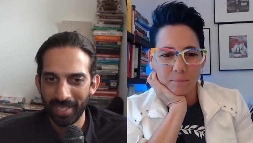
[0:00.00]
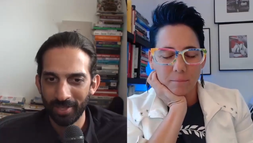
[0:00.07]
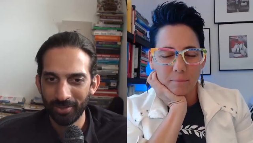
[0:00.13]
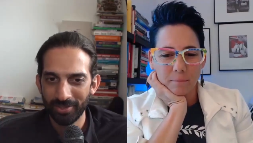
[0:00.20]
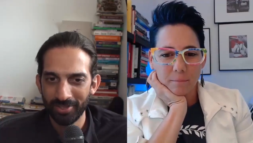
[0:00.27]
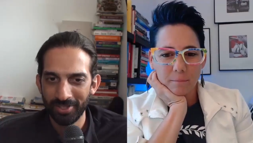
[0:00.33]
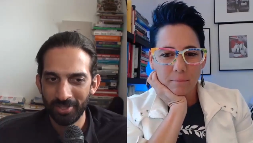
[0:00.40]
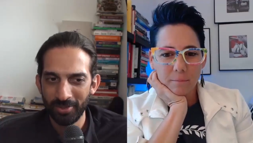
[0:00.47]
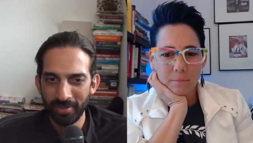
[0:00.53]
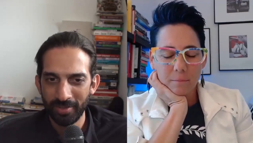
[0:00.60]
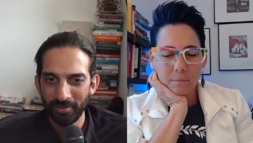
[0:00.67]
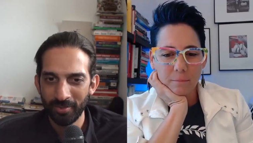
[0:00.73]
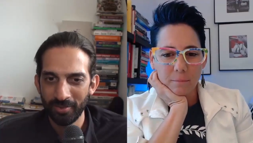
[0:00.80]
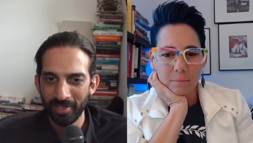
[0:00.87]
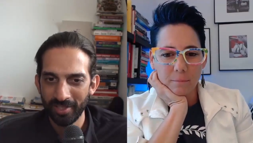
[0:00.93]
Speaker 1: else to do it
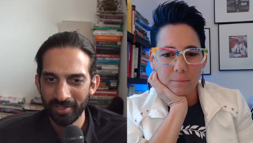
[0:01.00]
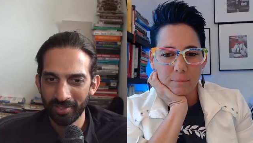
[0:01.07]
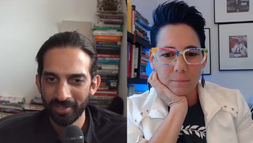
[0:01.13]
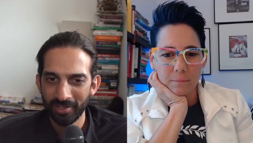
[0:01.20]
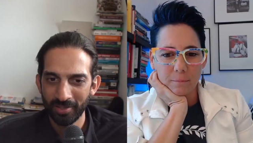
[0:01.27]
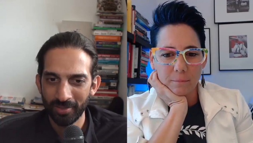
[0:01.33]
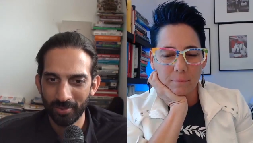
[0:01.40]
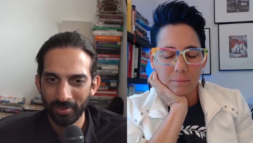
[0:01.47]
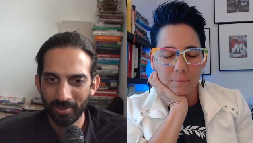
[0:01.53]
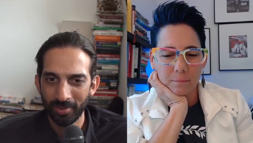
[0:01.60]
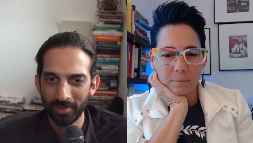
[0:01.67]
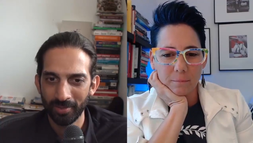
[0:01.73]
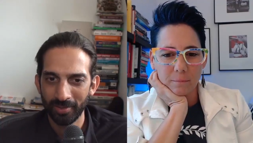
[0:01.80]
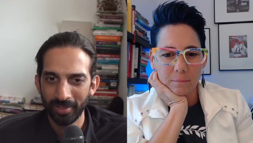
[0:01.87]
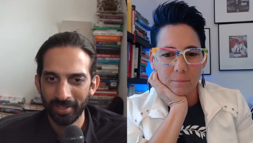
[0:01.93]
for us,
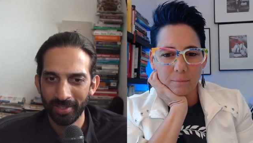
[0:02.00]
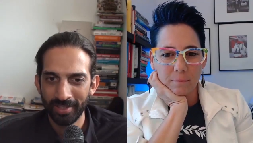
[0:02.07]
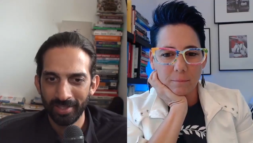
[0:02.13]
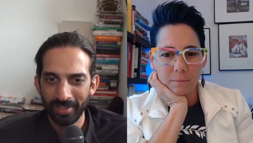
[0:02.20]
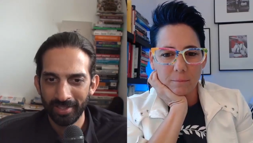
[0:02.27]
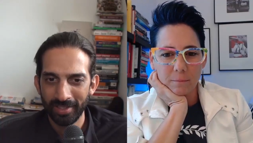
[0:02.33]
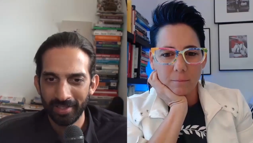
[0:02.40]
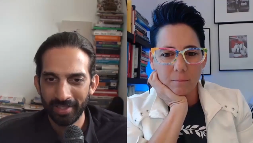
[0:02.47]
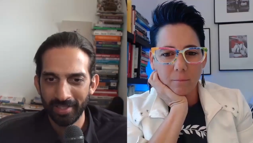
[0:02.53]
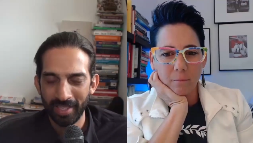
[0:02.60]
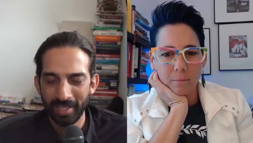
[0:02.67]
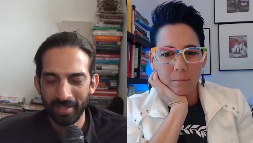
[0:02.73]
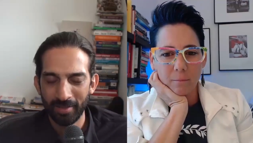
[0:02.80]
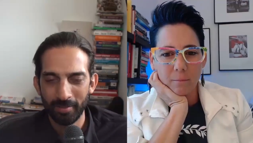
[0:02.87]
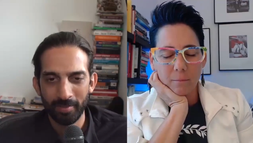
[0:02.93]
or is
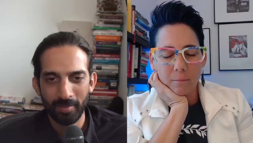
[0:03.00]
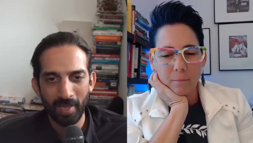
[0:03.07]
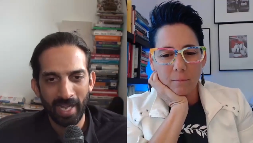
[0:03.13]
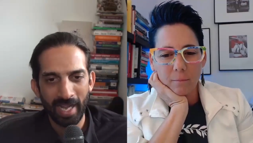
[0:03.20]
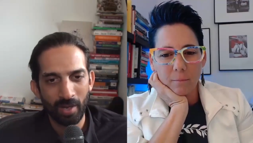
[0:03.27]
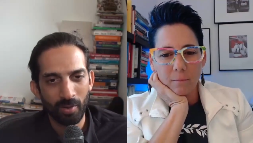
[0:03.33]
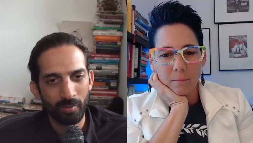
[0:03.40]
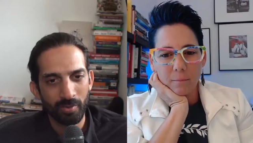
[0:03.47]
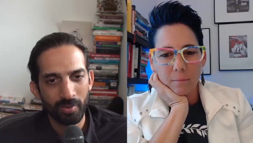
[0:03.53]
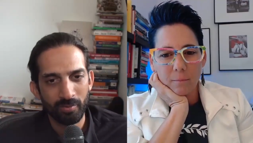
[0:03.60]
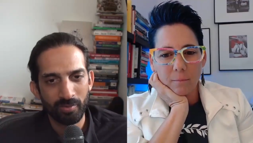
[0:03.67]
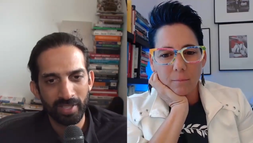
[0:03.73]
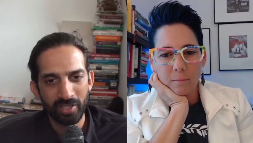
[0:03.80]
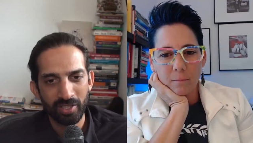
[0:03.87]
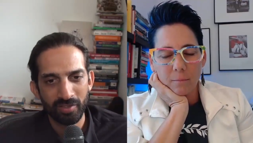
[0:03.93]
that out of the
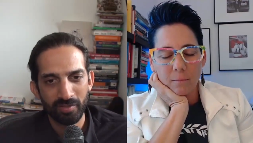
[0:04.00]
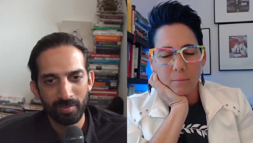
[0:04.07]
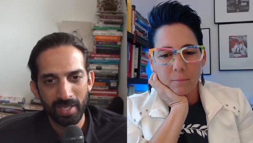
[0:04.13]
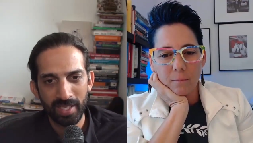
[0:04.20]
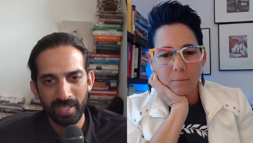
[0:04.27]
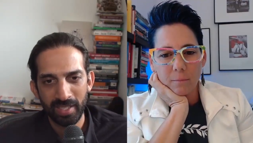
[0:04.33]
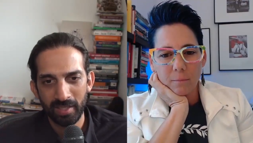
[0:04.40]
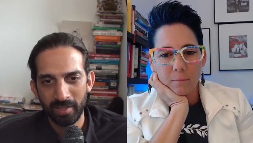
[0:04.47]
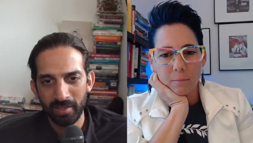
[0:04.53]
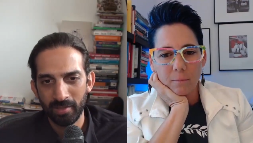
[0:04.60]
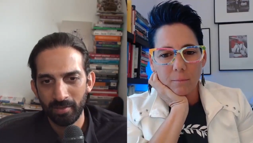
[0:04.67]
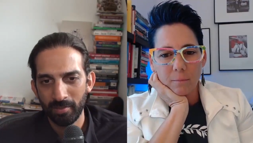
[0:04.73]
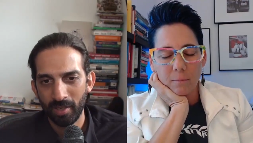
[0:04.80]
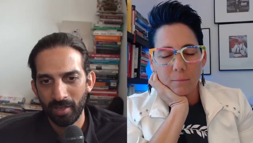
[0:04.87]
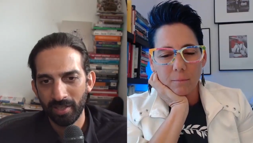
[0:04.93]
reach of many
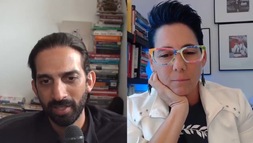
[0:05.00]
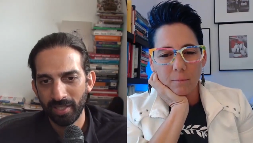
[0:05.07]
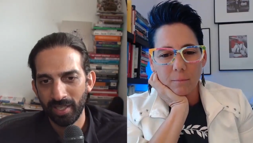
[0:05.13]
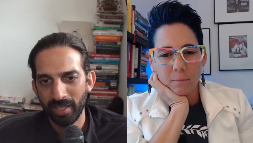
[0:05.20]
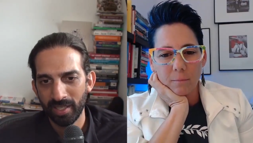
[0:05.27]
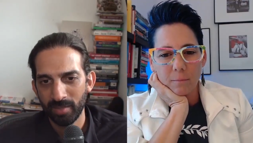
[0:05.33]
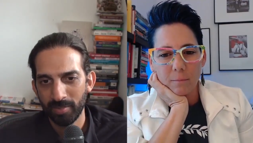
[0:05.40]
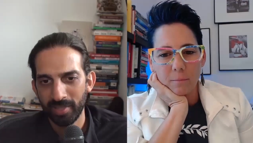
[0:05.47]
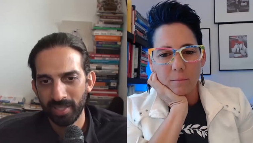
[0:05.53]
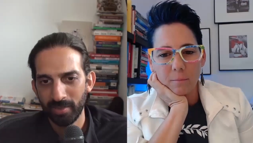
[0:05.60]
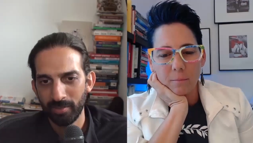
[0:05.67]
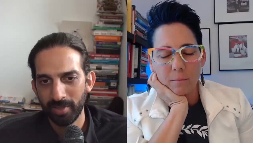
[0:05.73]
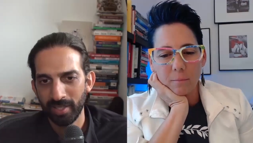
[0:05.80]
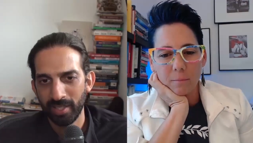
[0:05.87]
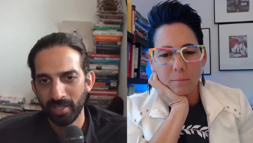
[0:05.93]
architects, particularly
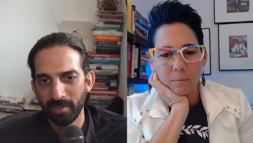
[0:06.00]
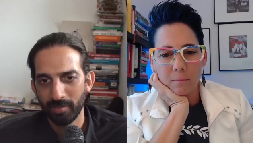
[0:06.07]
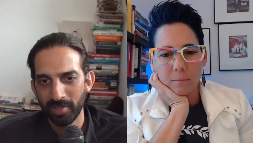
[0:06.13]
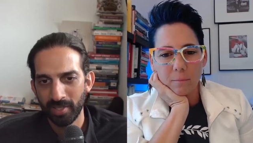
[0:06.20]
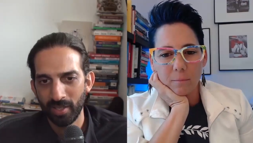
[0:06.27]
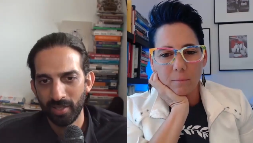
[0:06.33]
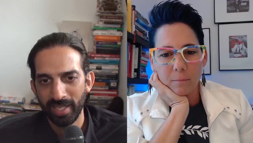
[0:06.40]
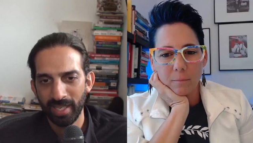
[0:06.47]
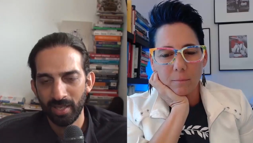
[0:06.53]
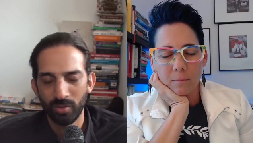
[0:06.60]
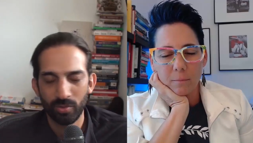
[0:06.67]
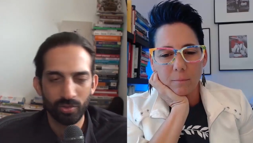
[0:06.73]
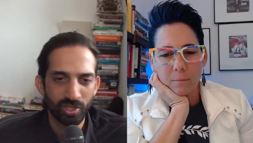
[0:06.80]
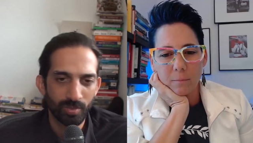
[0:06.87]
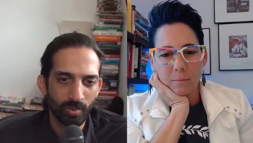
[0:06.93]
when they're starting out
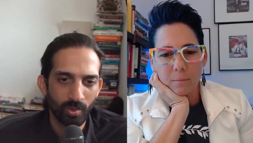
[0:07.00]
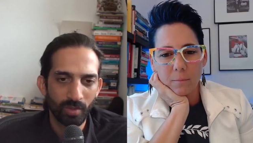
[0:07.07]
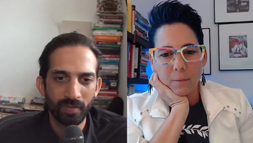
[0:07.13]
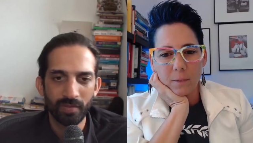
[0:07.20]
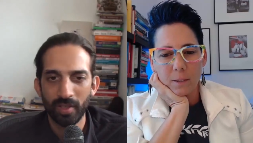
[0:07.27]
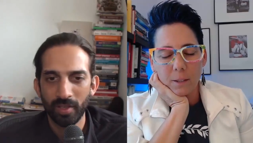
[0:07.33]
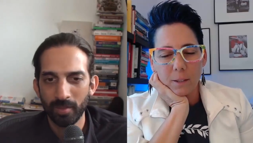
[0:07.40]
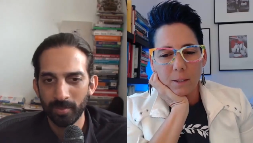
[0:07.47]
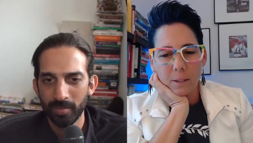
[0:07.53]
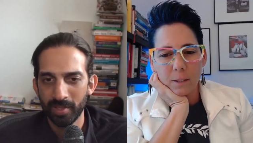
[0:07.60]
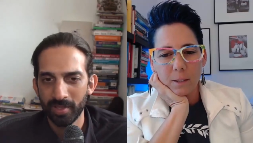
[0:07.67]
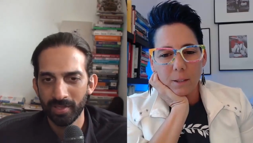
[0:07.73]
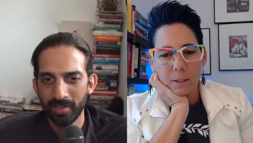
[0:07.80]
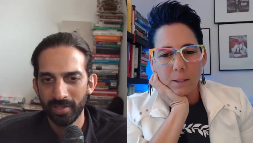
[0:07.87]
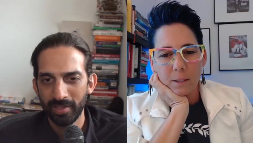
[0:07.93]
or smaller
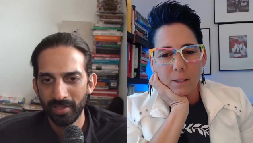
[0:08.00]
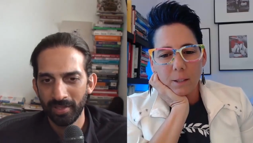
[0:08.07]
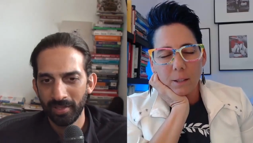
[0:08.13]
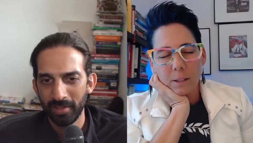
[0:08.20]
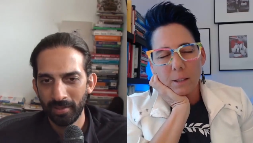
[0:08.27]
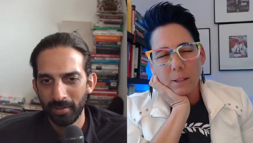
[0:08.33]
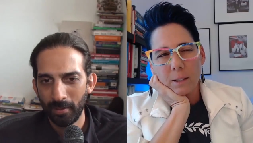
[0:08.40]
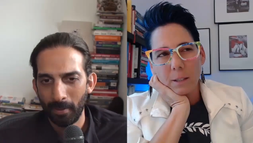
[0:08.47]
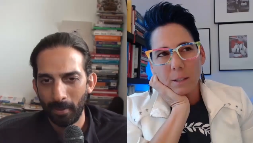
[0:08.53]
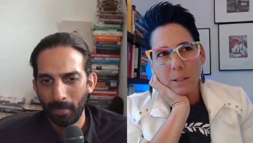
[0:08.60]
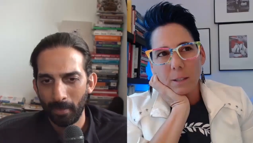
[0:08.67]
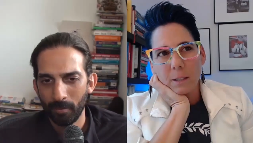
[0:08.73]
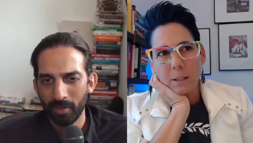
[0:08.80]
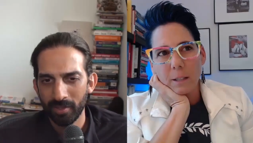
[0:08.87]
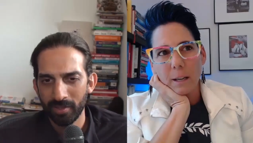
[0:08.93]
firms?
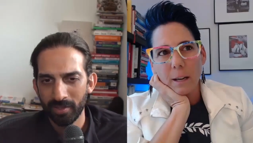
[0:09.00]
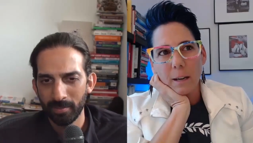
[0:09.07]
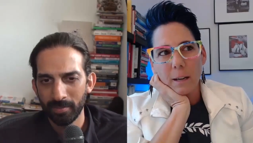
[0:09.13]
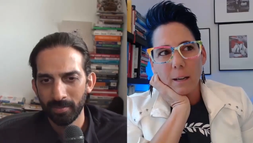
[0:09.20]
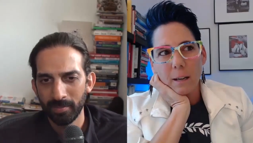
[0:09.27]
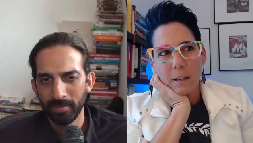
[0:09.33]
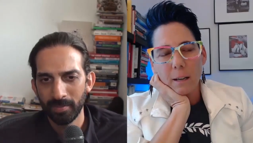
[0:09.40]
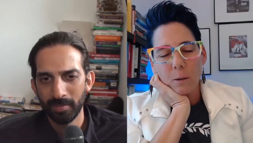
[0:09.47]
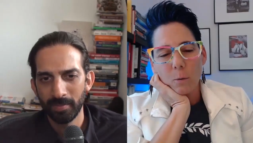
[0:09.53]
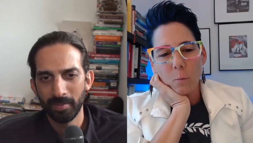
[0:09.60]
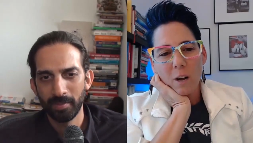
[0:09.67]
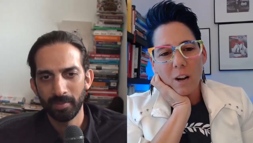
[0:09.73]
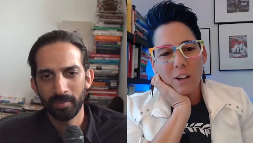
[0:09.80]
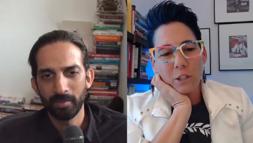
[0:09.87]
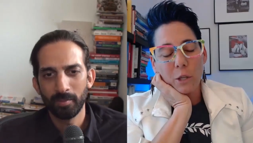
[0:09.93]
What are some...
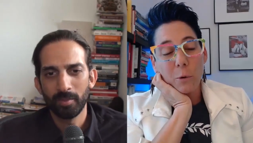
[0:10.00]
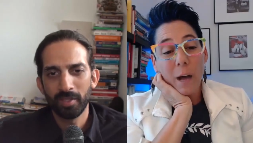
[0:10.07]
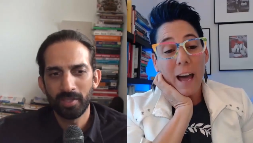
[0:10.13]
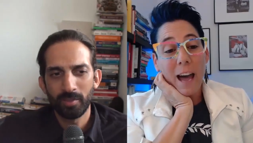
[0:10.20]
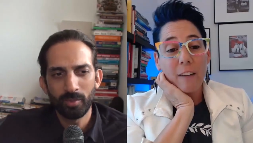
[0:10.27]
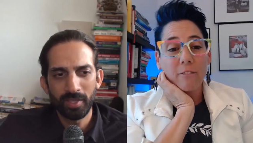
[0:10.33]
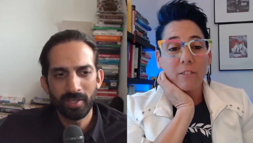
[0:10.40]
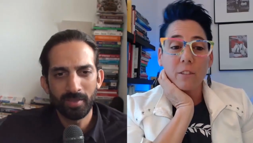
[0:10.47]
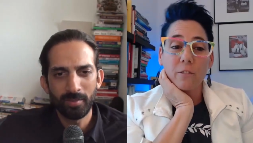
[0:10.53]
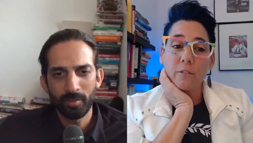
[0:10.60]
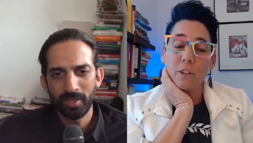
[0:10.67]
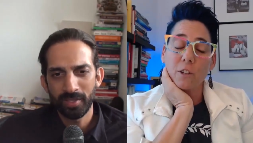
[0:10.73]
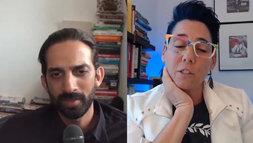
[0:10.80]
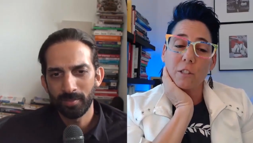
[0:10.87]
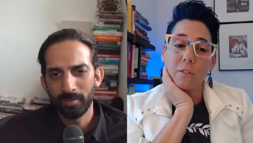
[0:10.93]
Well, you have to,
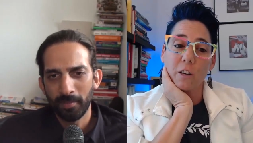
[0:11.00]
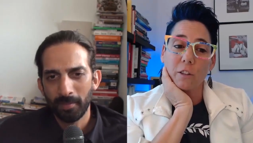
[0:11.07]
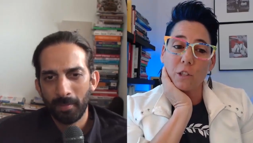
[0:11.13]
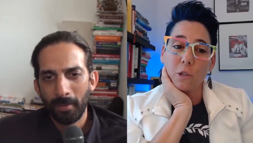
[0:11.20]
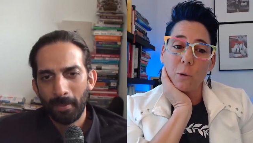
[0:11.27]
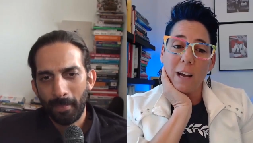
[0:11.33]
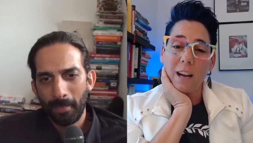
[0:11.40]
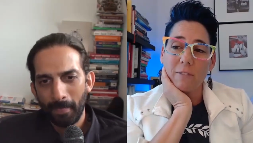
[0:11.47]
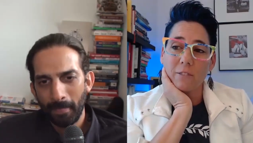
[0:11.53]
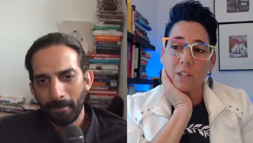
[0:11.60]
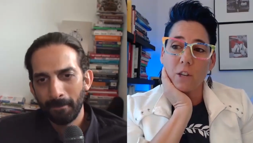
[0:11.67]
first of all, you have